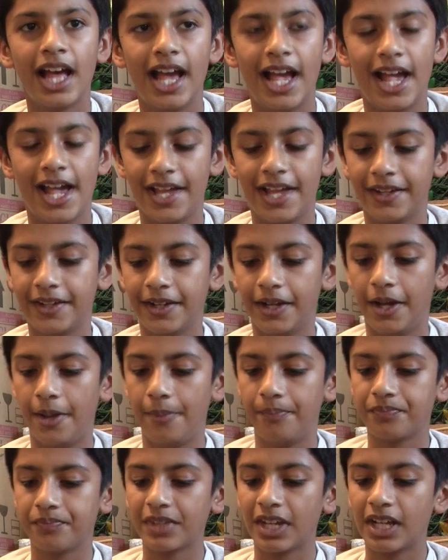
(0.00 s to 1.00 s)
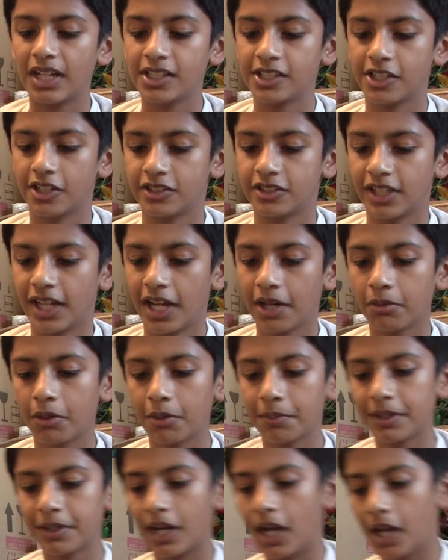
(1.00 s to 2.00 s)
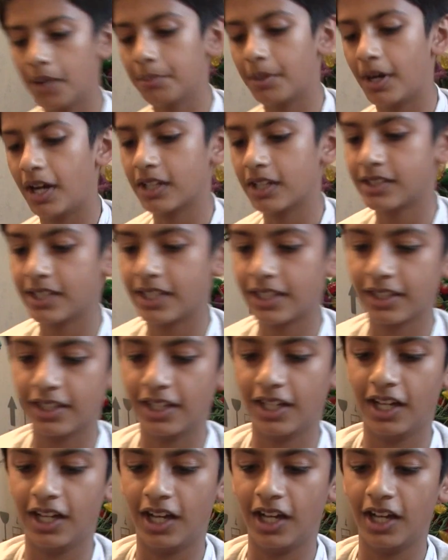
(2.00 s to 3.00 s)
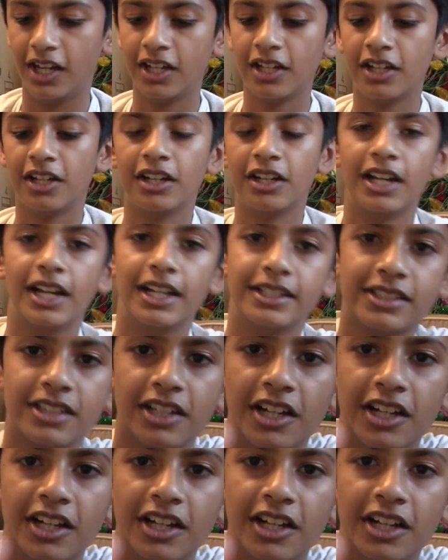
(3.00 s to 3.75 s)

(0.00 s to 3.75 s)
And um, so today we'll be unboxing the, it's